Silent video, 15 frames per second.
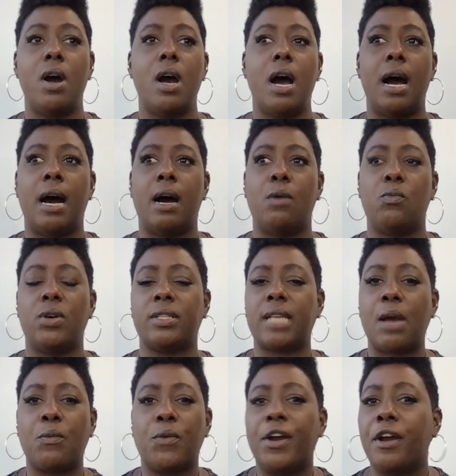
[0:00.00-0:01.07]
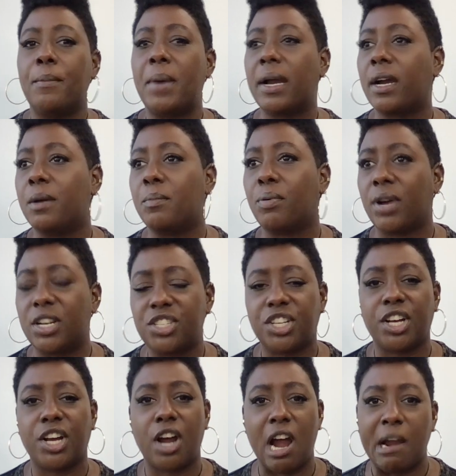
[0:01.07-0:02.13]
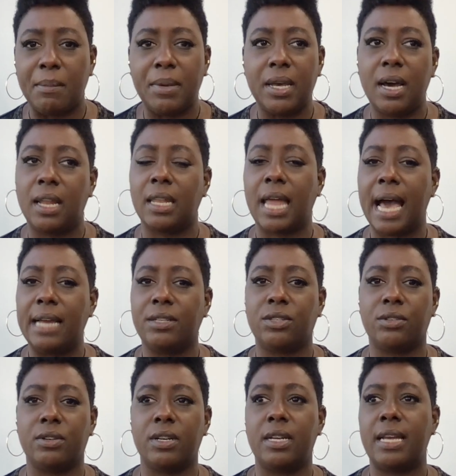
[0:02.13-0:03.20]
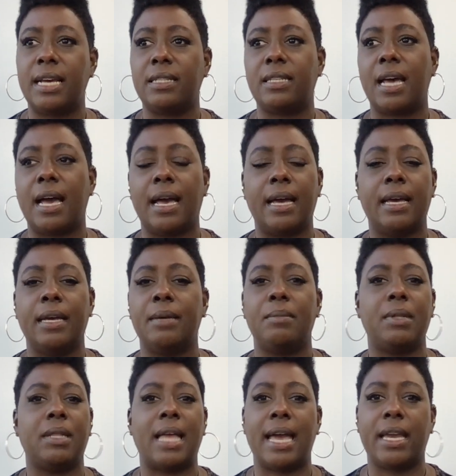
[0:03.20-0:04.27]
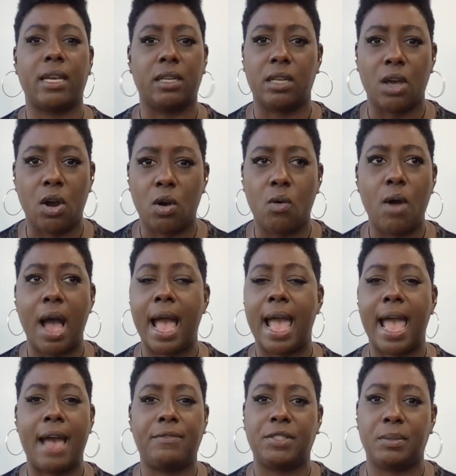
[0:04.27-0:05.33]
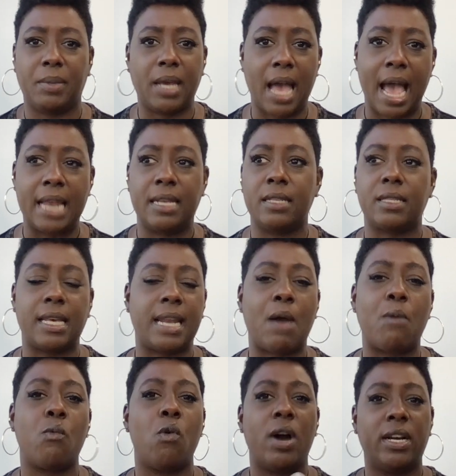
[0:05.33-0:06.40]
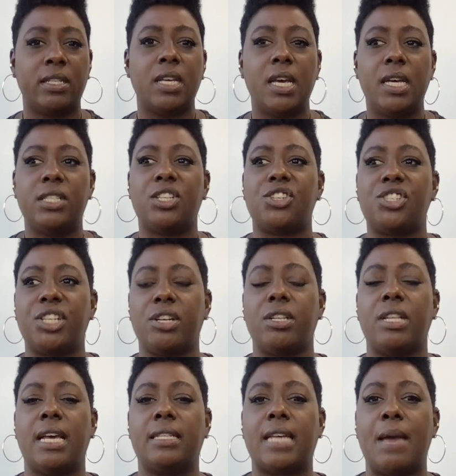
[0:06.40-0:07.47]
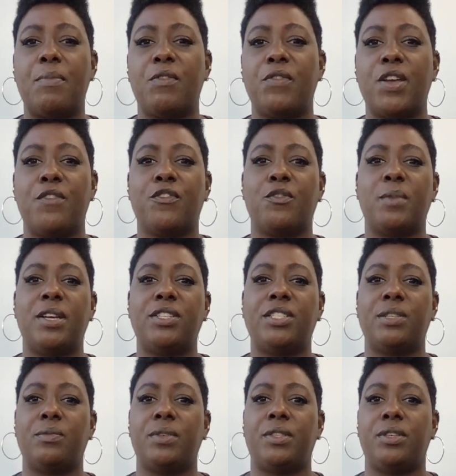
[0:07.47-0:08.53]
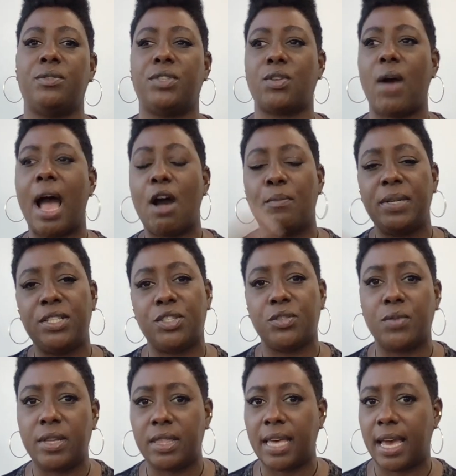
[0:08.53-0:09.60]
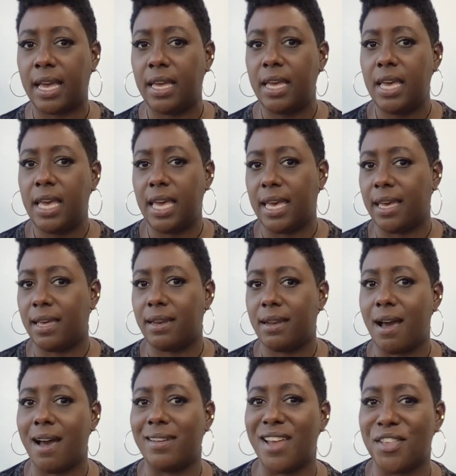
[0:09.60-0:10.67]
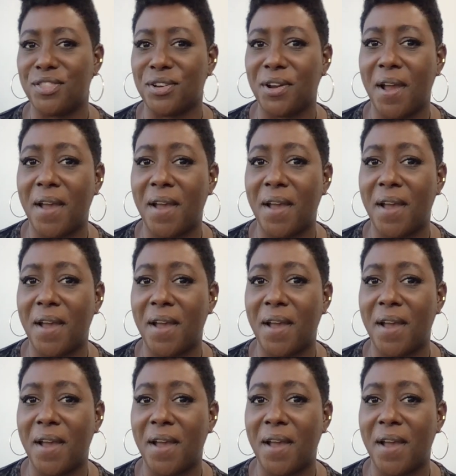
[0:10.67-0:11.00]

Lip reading: was I wearing my compression garment a lot during that time? Like, no, I have to be honest, and I want to share that type of information with you. So I'll be doing that in another